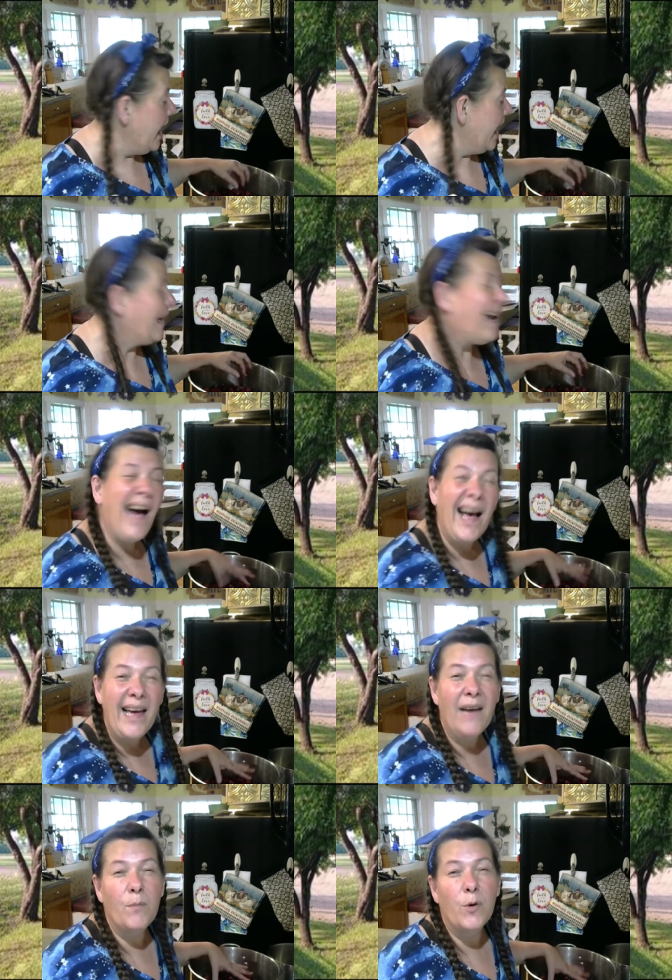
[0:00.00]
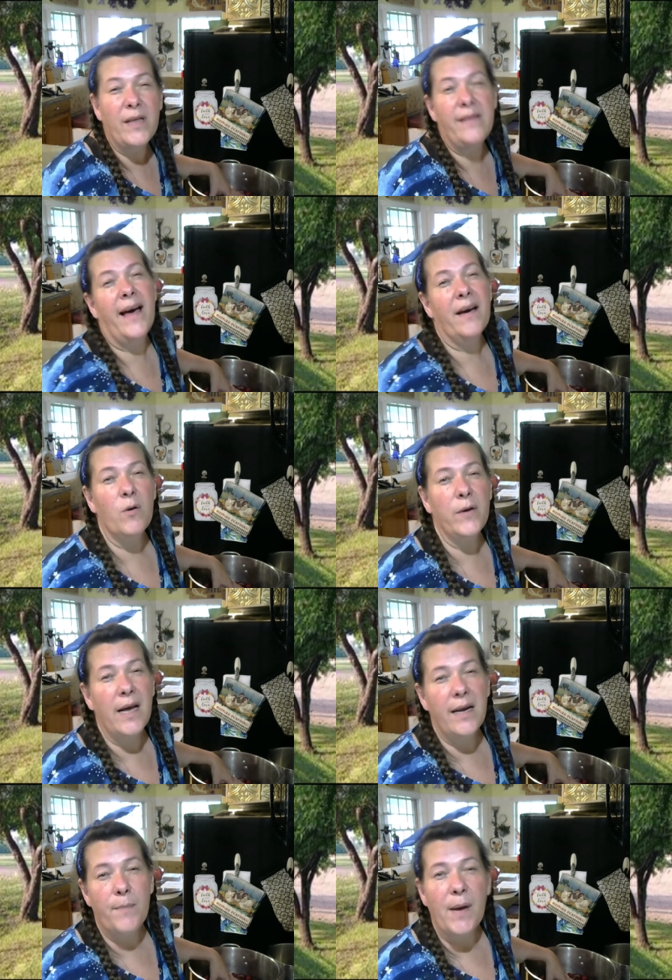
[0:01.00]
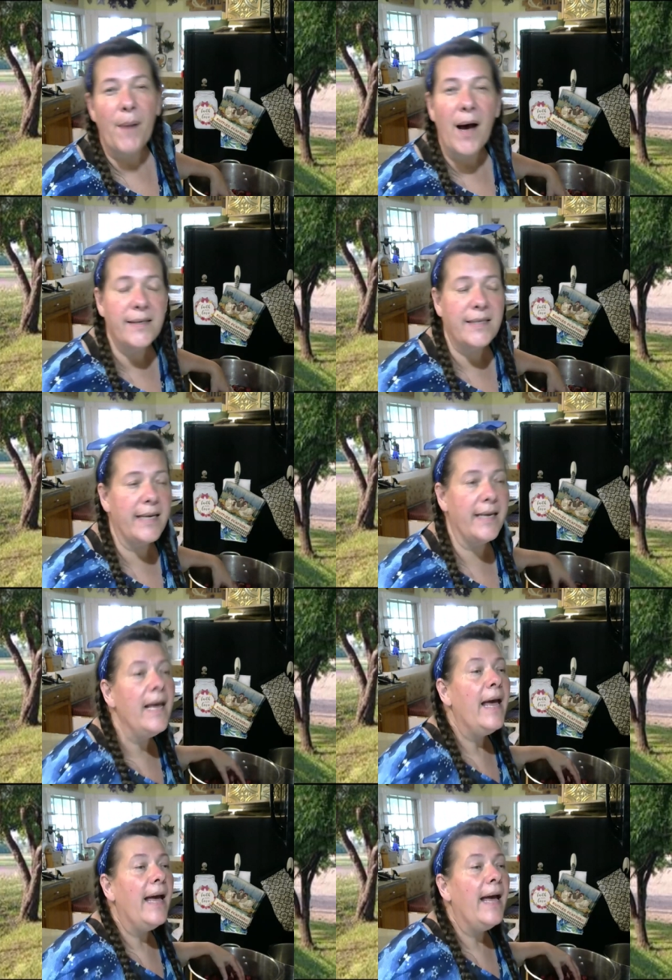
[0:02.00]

And I have more than that going on in my pot today.